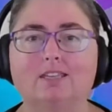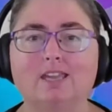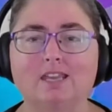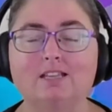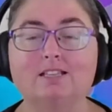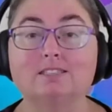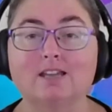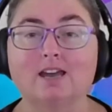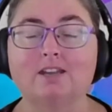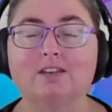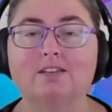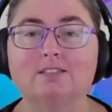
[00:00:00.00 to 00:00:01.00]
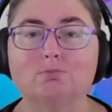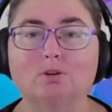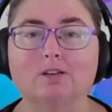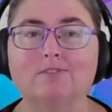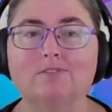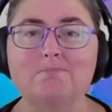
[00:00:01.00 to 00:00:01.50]
getting started is
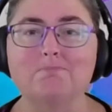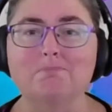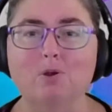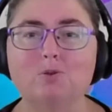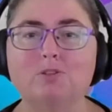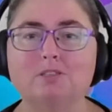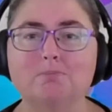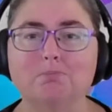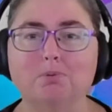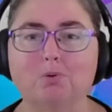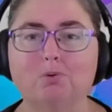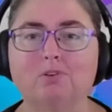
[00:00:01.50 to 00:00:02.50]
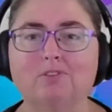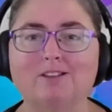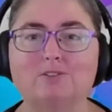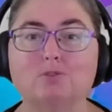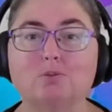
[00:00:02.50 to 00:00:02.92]
one of the most important things,